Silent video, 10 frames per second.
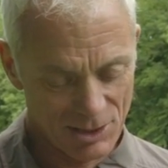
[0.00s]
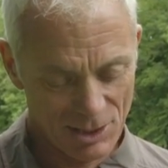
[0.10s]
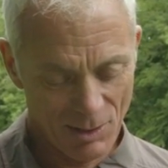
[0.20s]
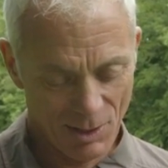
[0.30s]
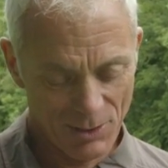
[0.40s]
do
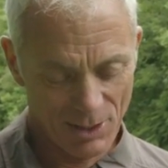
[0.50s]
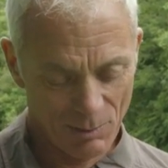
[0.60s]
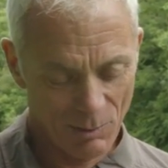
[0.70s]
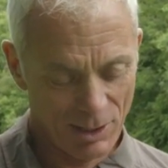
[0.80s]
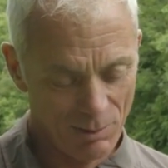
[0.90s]
you know, I think
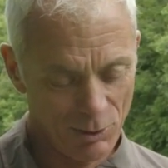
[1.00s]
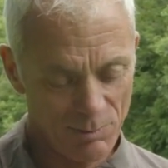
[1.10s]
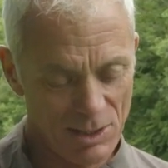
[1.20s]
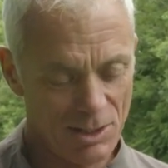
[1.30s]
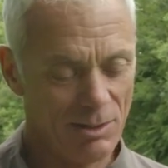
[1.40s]
what I
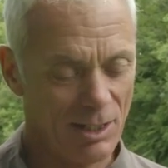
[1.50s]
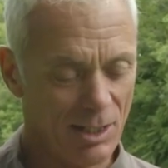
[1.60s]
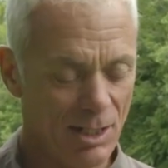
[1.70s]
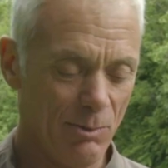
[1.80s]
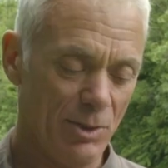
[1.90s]
would be
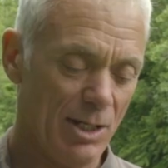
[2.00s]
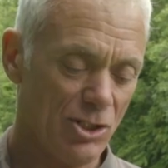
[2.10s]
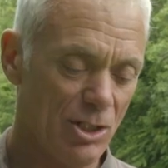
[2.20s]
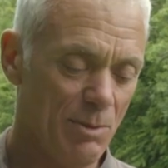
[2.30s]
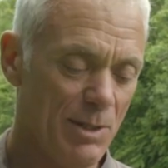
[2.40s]
doing, I would
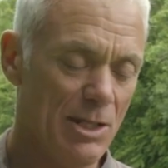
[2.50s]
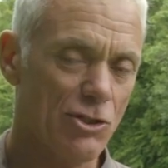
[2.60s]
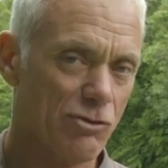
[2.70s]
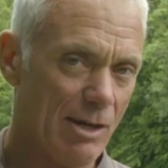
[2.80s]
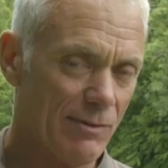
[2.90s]
actually be
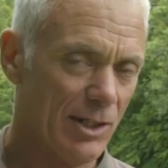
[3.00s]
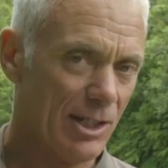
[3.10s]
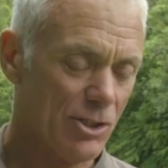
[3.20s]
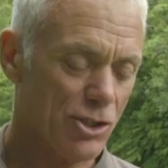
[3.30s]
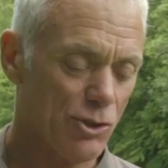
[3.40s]

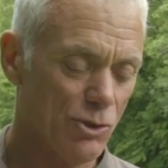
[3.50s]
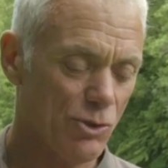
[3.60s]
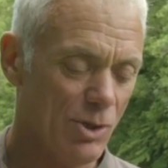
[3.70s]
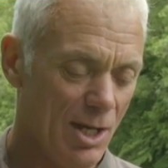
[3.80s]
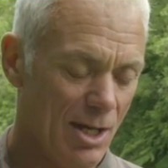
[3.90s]
travelling
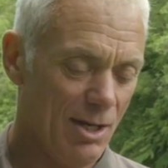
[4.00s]
to